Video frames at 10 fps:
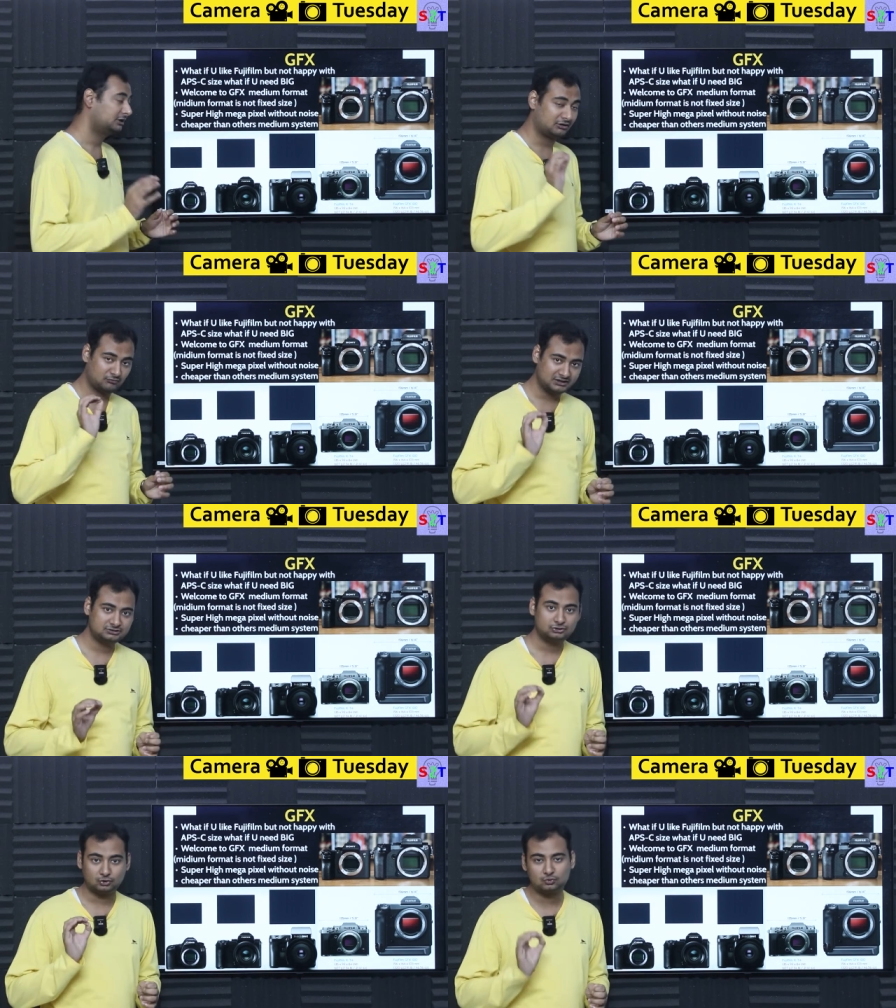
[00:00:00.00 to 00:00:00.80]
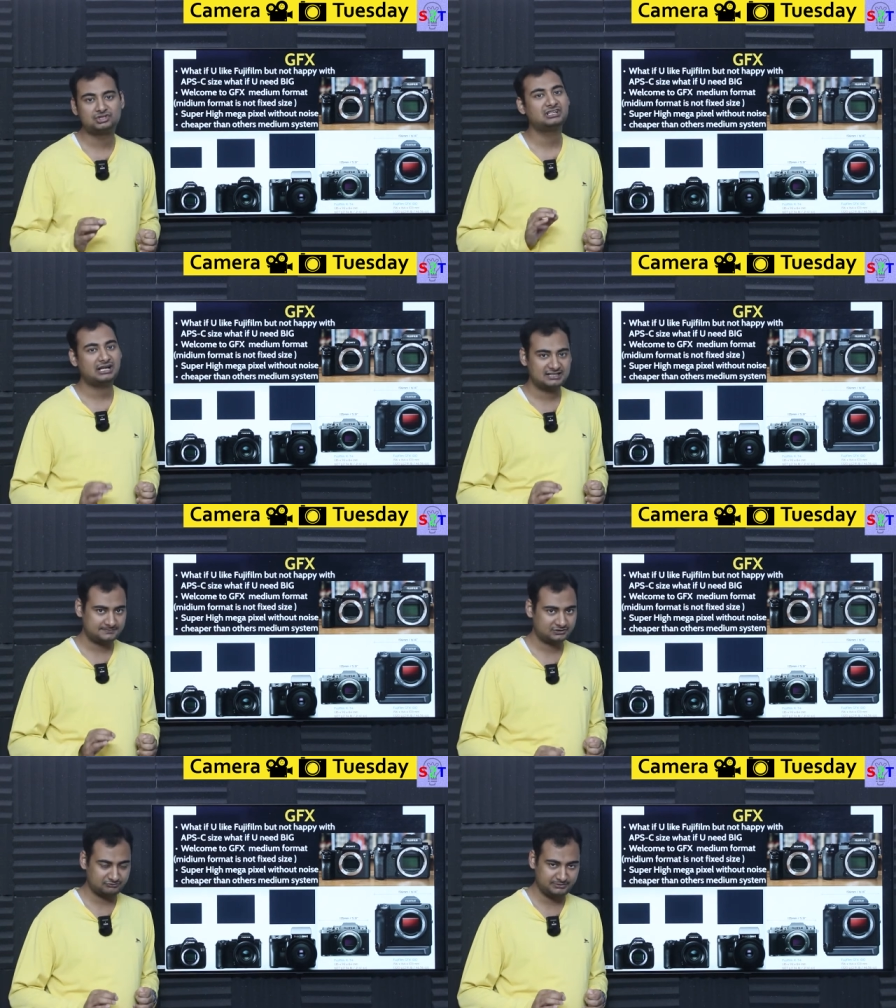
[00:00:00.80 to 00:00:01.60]
Now one crucial
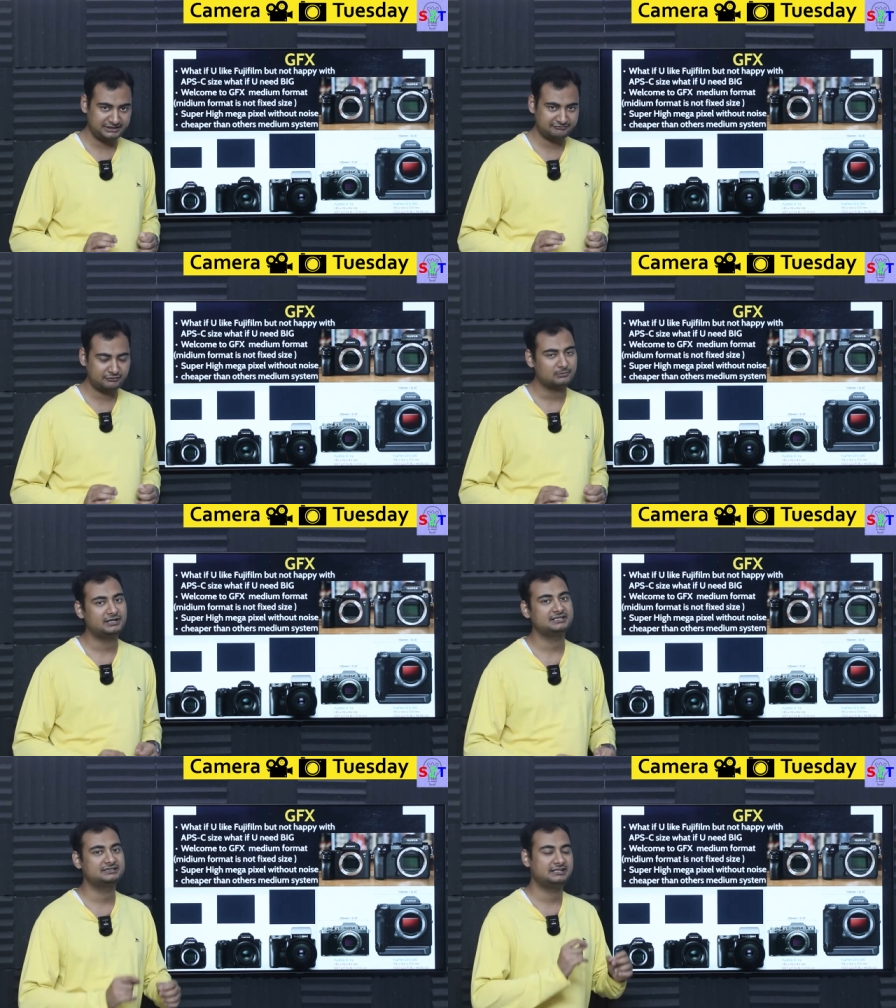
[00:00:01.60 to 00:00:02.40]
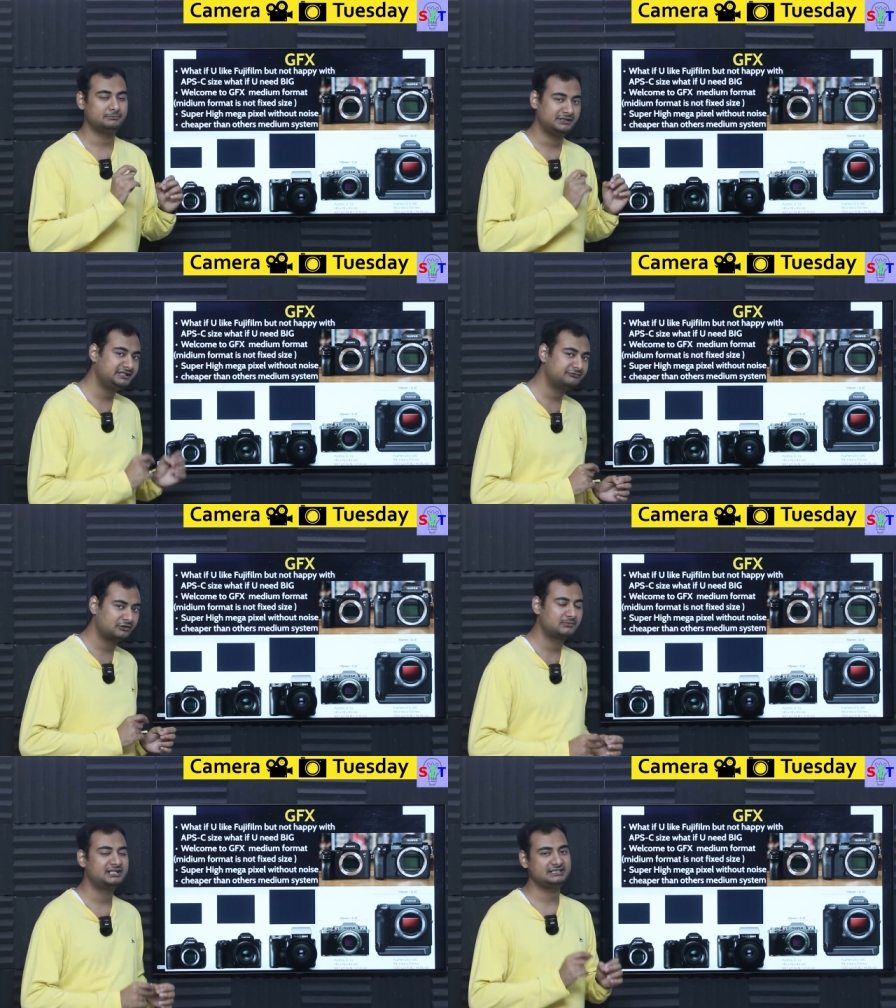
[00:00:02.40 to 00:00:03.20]
aspect of medium format is that medium
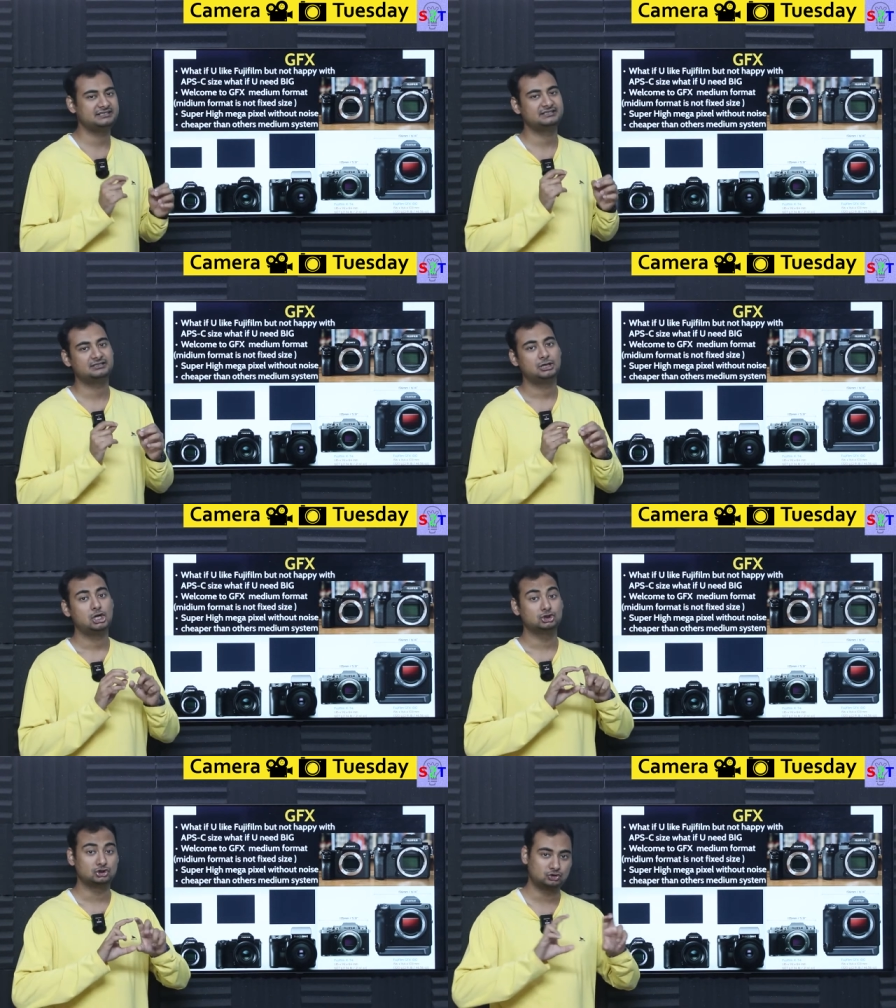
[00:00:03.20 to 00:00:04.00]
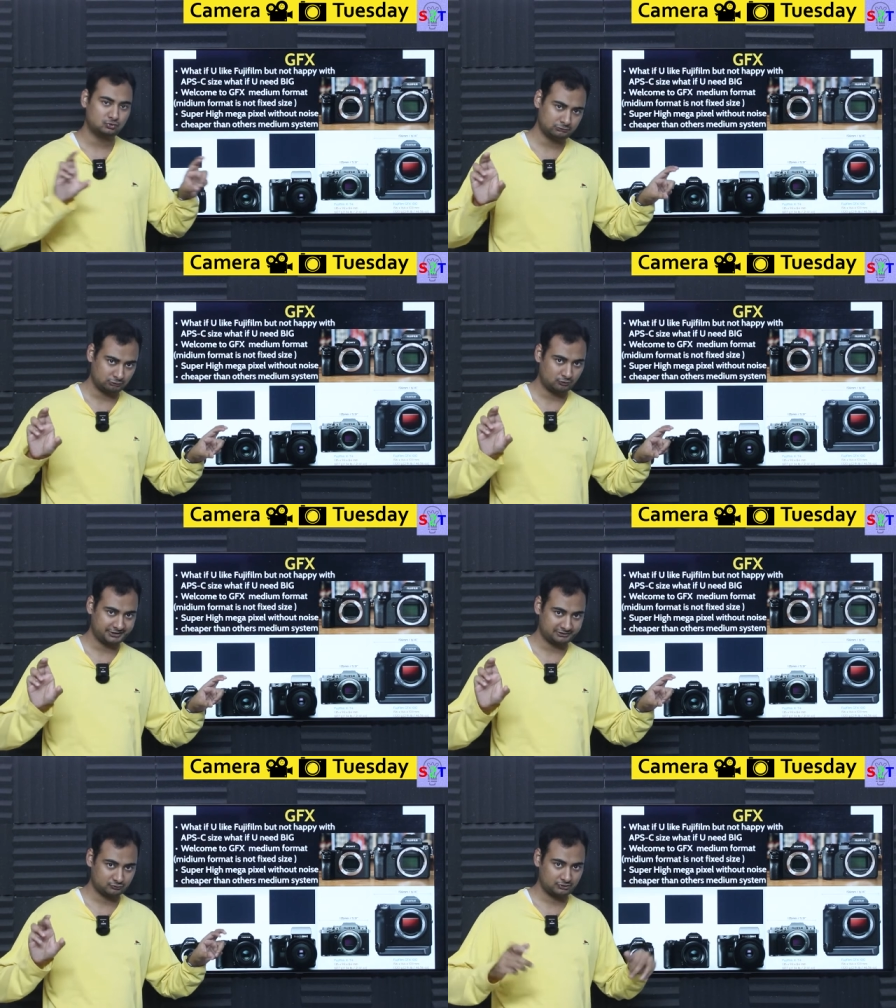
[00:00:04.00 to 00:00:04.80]
format is a zone,
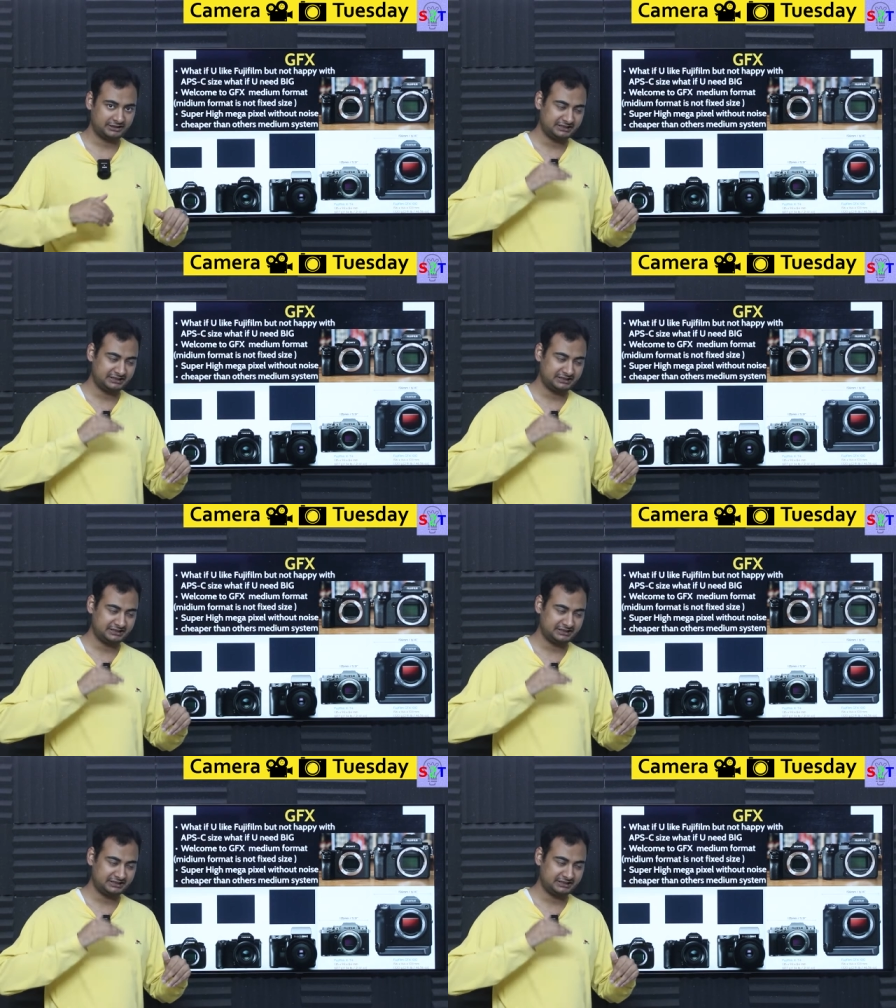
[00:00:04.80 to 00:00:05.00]
quote unquote.